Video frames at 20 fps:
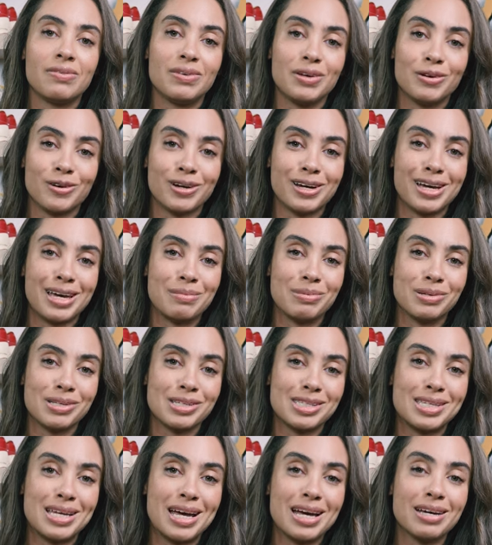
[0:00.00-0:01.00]
if you were able
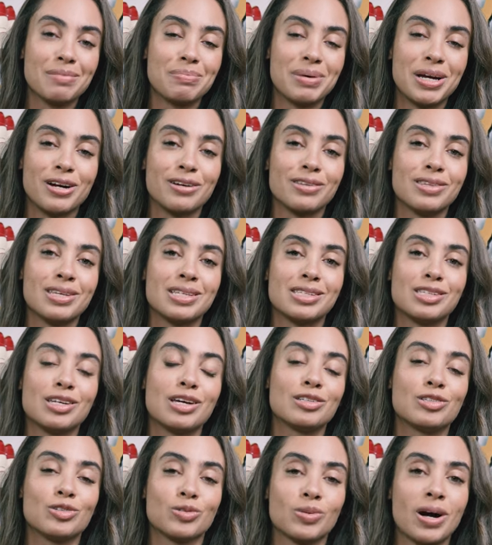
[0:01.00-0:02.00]
to snag a pair of this
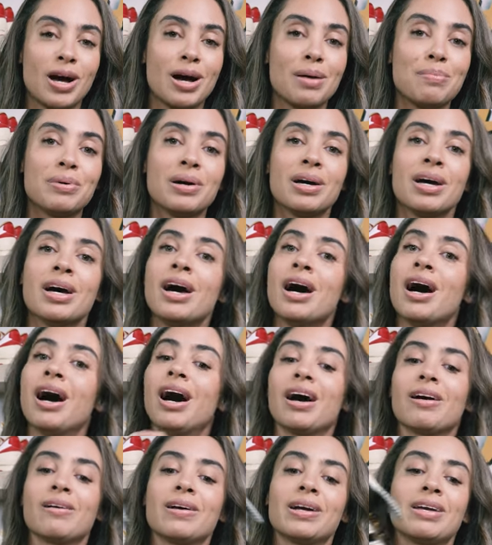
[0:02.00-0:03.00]
drop.
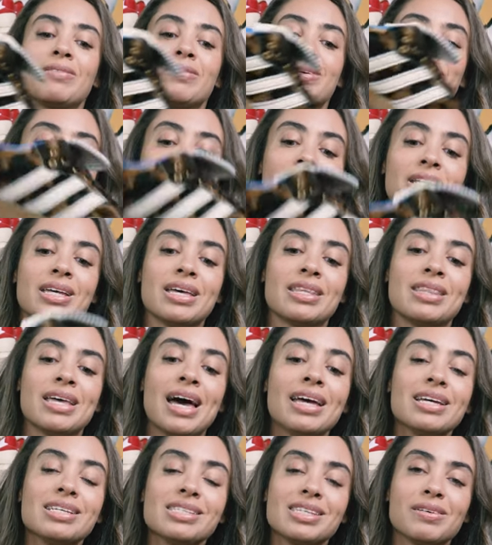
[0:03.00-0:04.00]
All right, everyone,
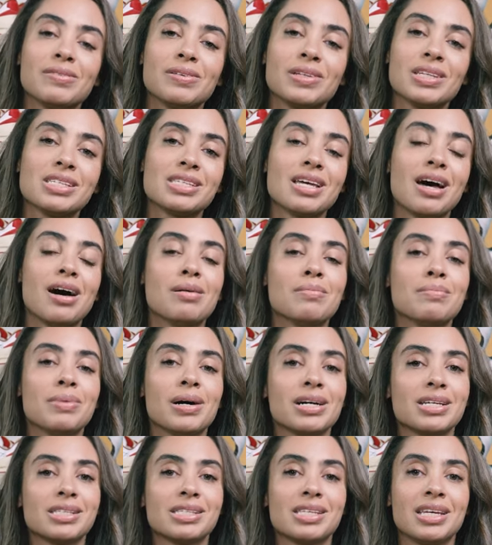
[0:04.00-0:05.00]
that is it for this
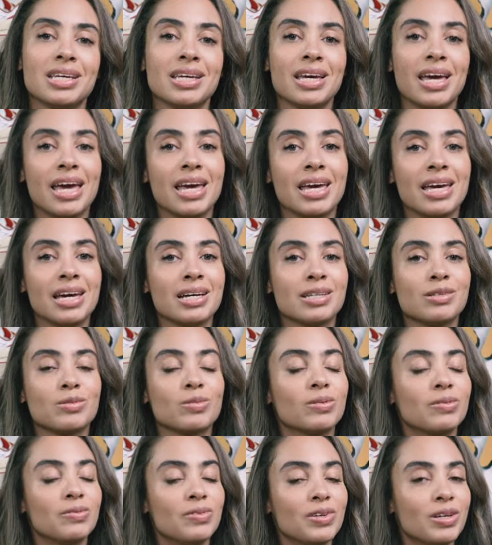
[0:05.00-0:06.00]
unboxing and
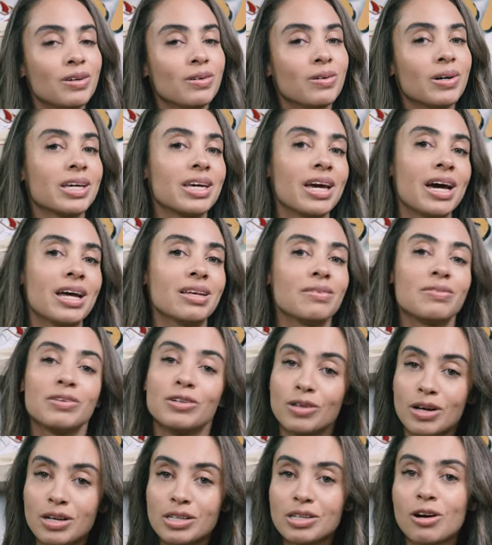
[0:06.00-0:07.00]
review. Again, if
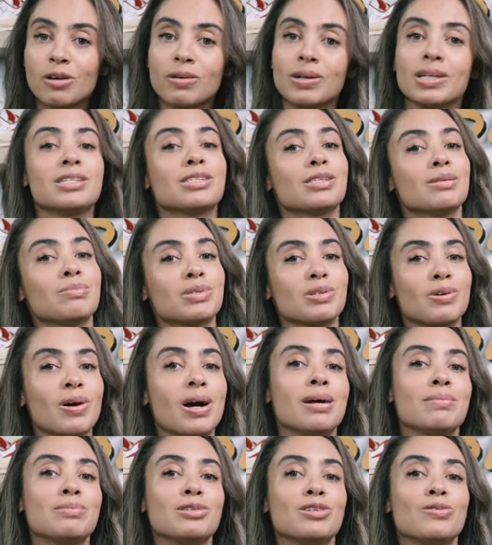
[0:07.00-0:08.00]
you're not already
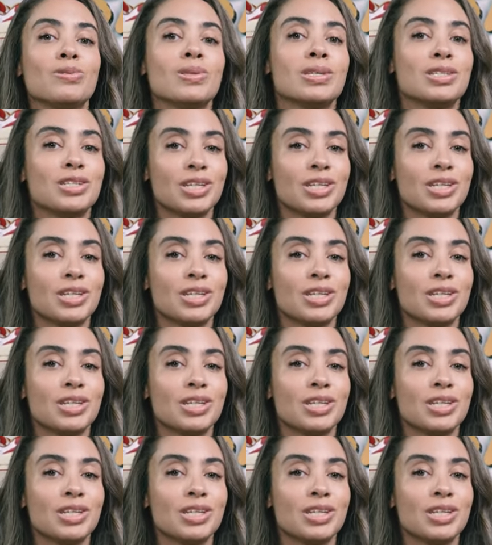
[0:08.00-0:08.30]
subscribed to the